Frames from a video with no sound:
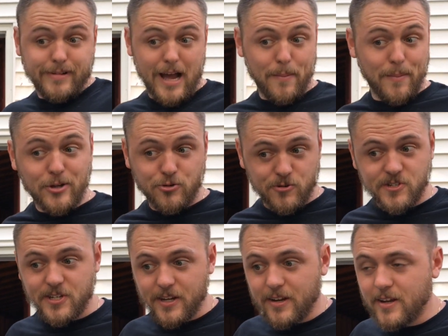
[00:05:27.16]
I'm
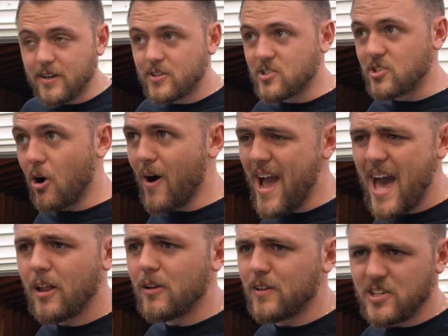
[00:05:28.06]
interested. So I
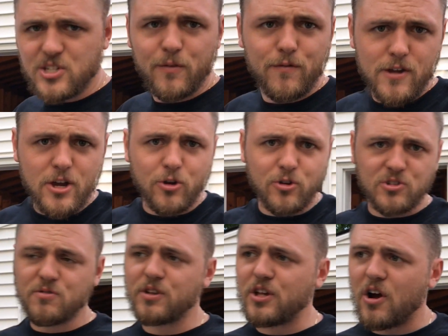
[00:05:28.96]
had a list of
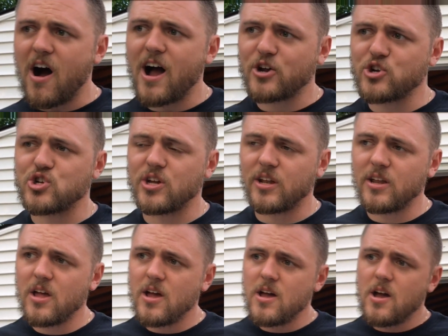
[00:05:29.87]
vehicles for the
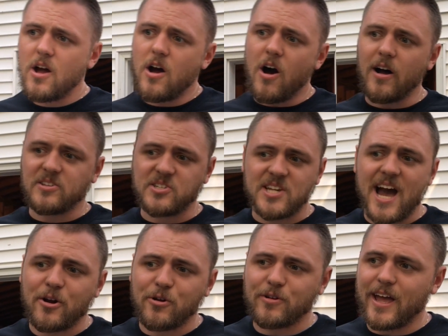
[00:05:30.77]
auction on
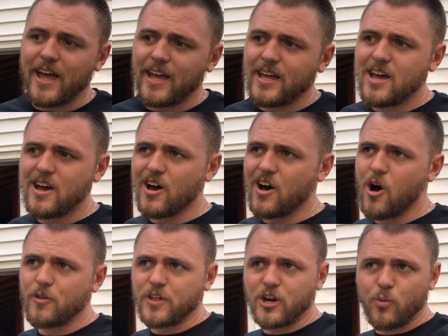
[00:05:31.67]
Saturday.
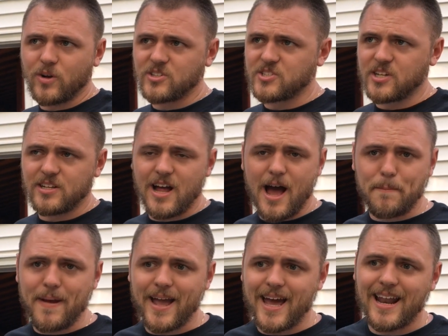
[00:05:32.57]
All the other ones did
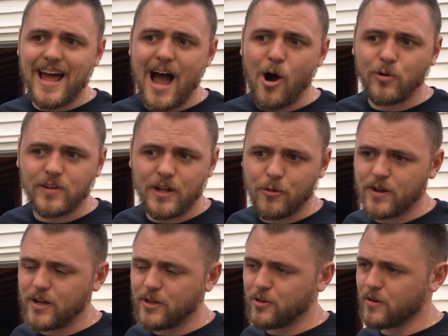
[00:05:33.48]
not pan out. They
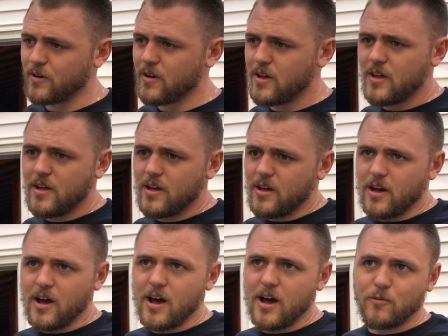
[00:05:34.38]
were either
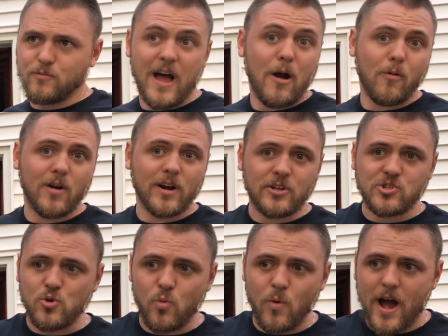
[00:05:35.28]
not running
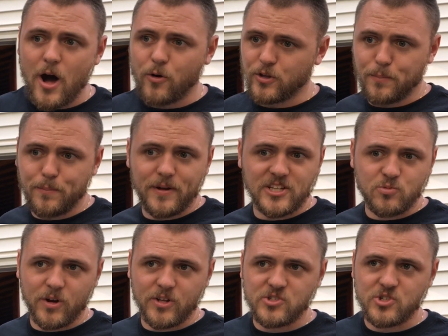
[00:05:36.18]
too well or the
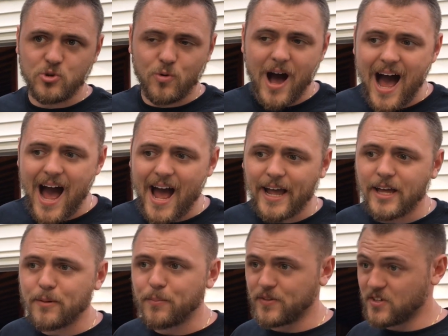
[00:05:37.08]
bids went too high.
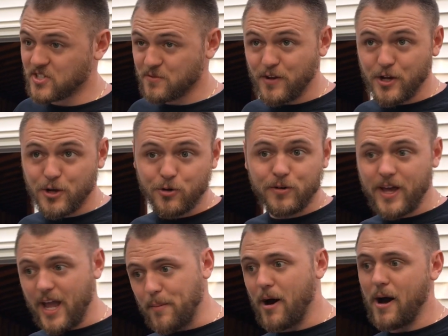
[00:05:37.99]
But this vehicle
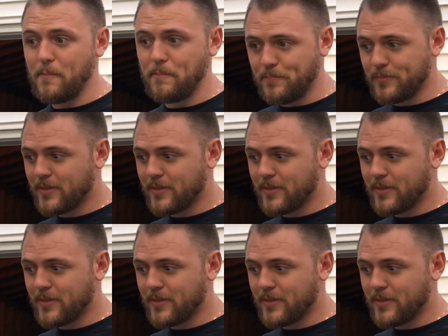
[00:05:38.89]
came up.